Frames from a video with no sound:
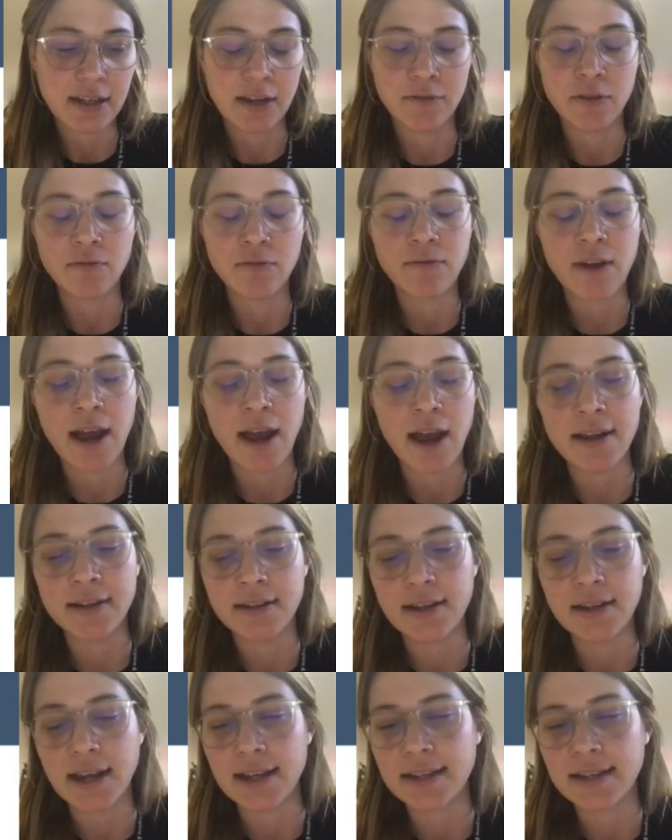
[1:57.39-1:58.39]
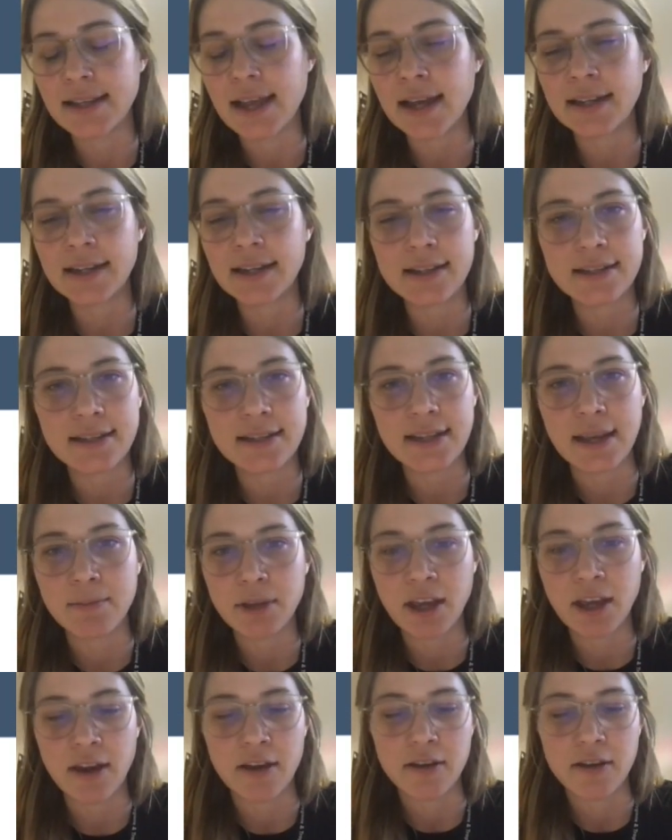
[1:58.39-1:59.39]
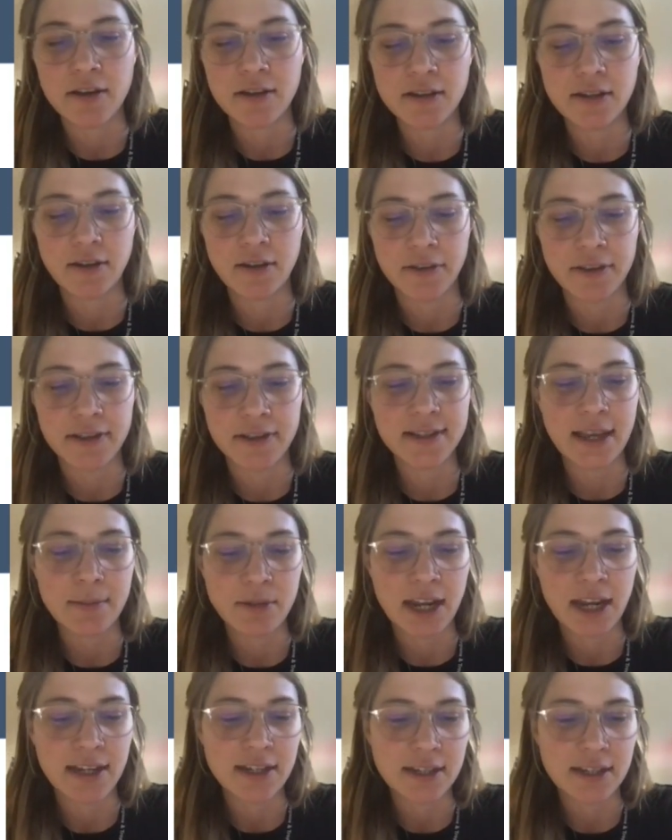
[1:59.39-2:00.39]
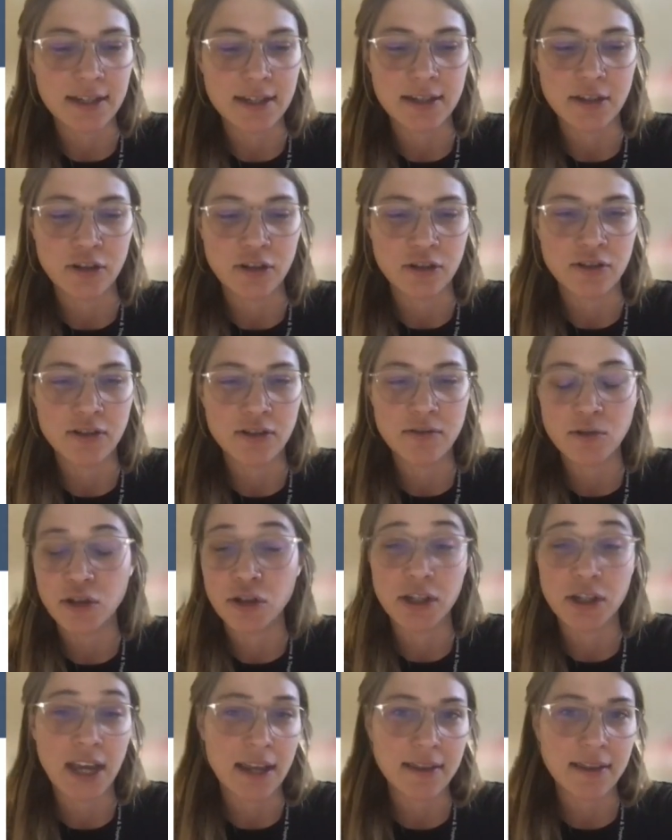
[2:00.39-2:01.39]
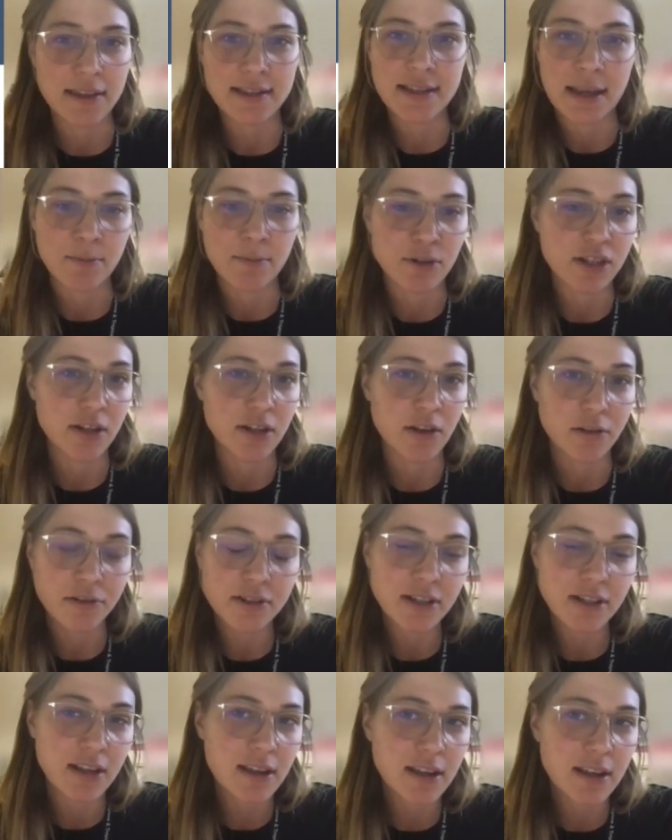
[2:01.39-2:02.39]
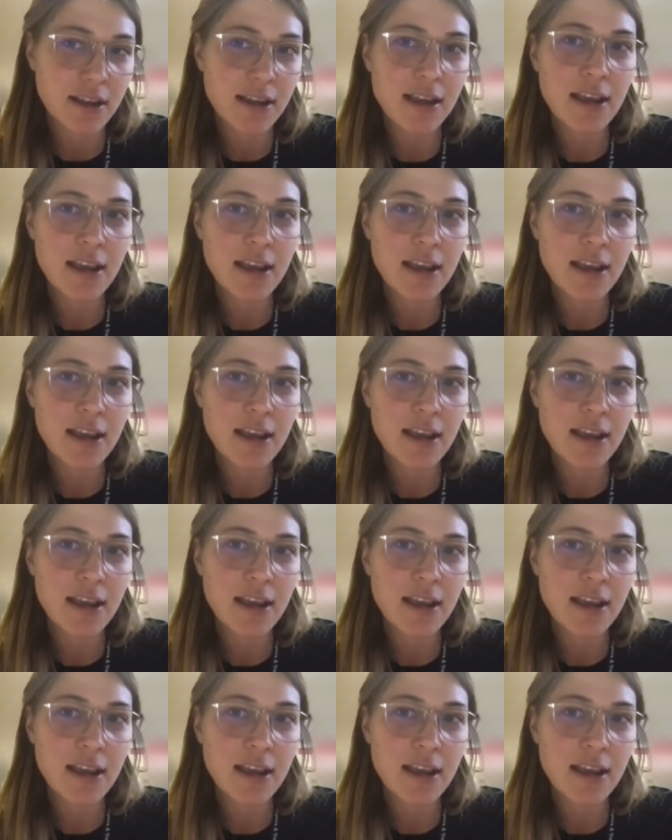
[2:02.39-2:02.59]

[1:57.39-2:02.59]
if you ran exactly the same code on the same data, you'd get the same result?